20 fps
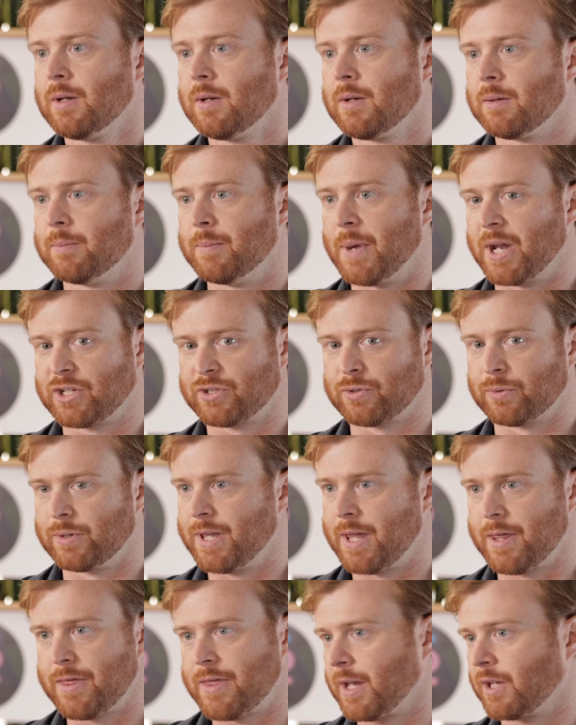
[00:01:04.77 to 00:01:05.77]
make sure
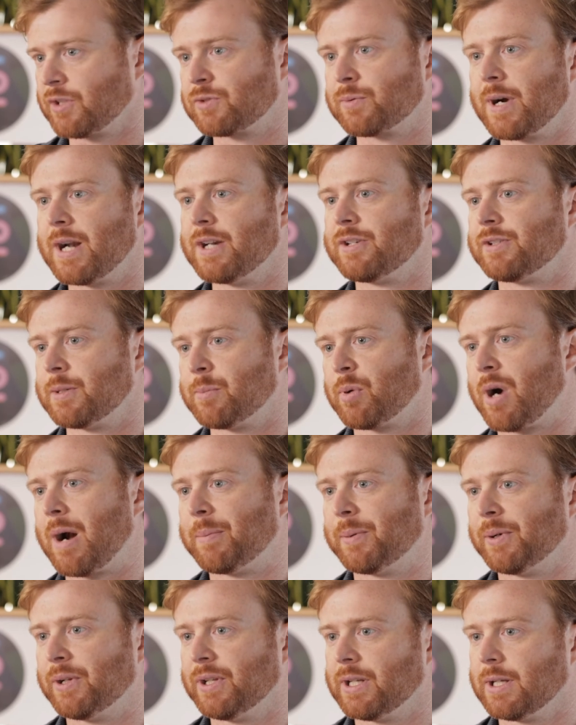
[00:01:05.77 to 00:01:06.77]
that things were entered
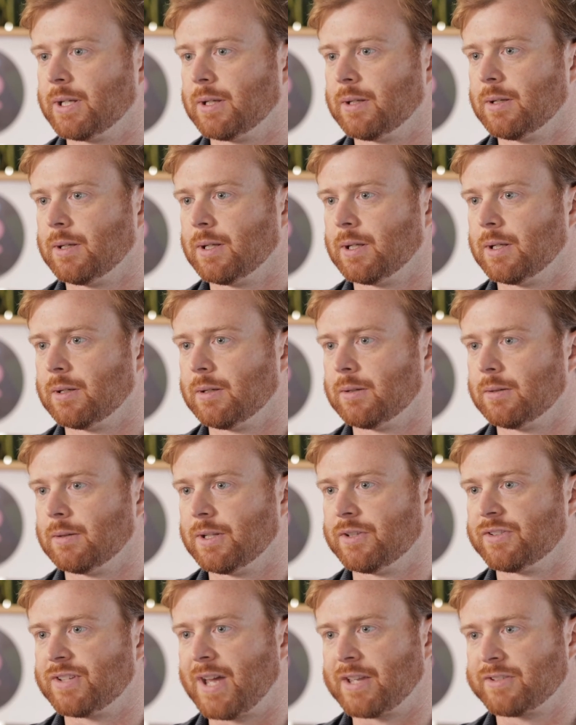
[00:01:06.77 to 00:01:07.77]
properly in
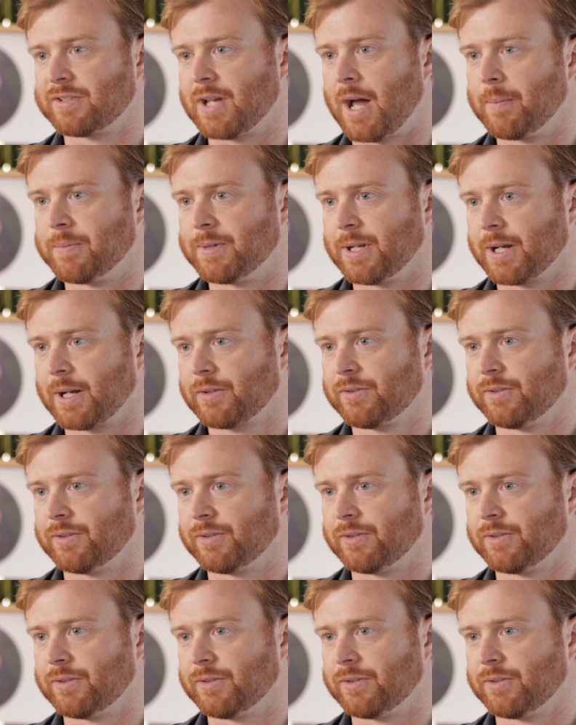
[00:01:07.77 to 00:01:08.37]
SaaSOptics.